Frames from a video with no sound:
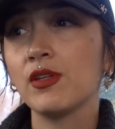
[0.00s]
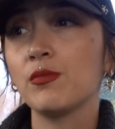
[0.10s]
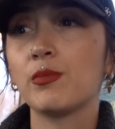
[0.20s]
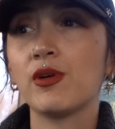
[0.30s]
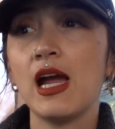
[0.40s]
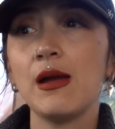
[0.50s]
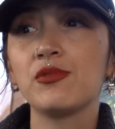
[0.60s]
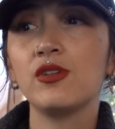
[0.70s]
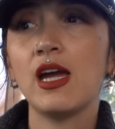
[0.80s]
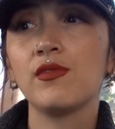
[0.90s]
but
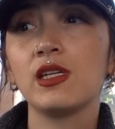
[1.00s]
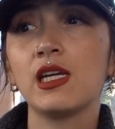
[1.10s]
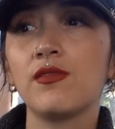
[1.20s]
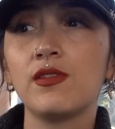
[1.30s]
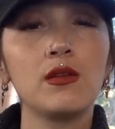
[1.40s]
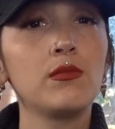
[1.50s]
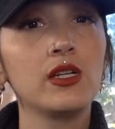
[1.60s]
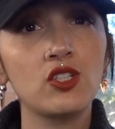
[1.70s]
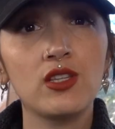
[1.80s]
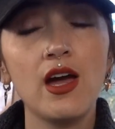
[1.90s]
perhaps you haven't given them
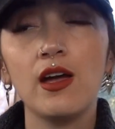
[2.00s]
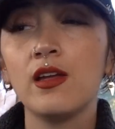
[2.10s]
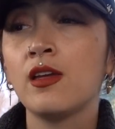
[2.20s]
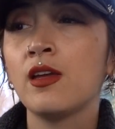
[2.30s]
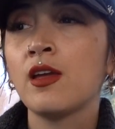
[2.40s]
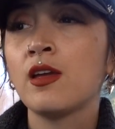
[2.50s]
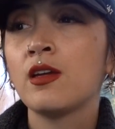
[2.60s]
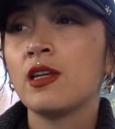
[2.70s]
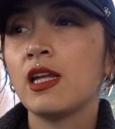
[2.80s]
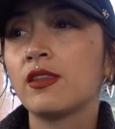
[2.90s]
much thought.
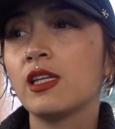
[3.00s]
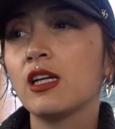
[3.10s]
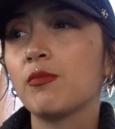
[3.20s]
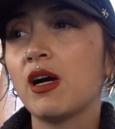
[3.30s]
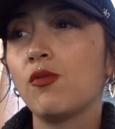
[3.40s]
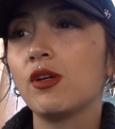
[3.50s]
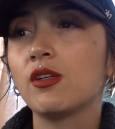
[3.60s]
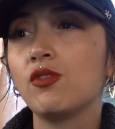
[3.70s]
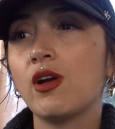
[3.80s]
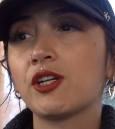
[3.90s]
Now think about
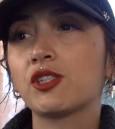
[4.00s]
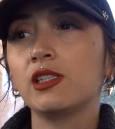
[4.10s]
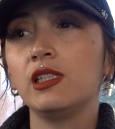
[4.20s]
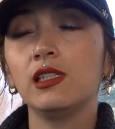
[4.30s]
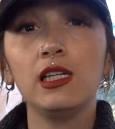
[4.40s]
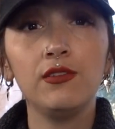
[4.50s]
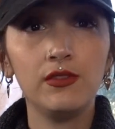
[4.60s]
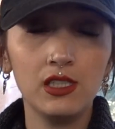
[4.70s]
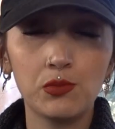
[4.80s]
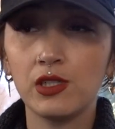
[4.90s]
whether you actually live
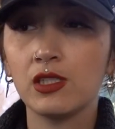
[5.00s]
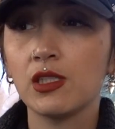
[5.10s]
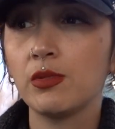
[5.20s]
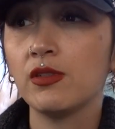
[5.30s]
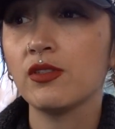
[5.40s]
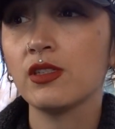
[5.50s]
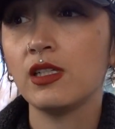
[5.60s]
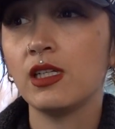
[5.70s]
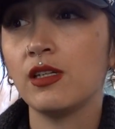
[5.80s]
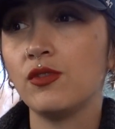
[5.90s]
these principles,
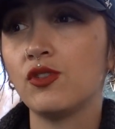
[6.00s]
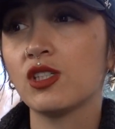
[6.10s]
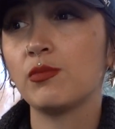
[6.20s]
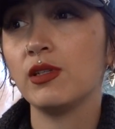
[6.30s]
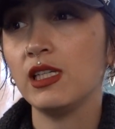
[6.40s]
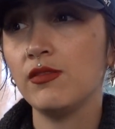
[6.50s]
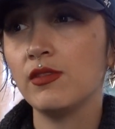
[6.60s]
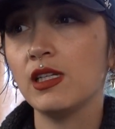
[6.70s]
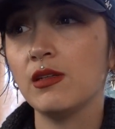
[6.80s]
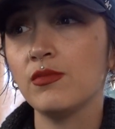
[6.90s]
and if you just believe
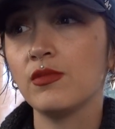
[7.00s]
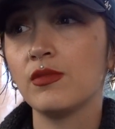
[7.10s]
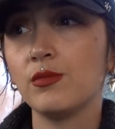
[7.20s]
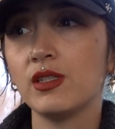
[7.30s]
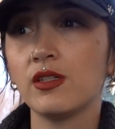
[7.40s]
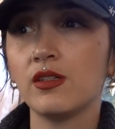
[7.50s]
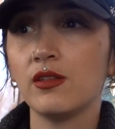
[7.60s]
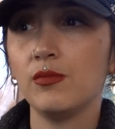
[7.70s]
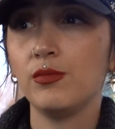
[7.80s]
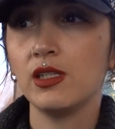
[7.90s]
in them,
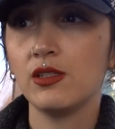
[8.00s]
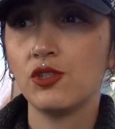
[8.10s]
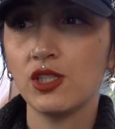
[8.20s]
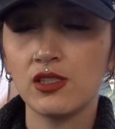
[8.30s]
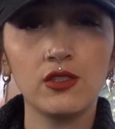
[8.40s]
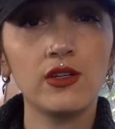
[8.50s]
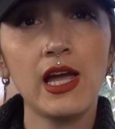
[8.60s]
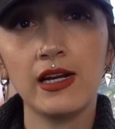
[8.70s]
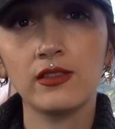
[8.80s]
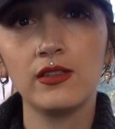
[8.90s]
but just don't
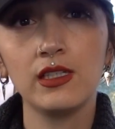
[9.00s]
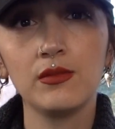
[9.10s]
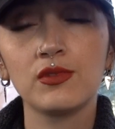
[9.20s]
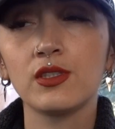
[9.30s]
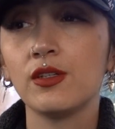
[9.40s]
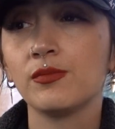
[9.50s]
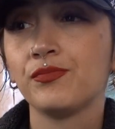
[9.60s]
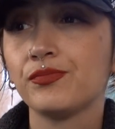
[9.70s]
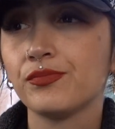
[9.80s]
act on them. So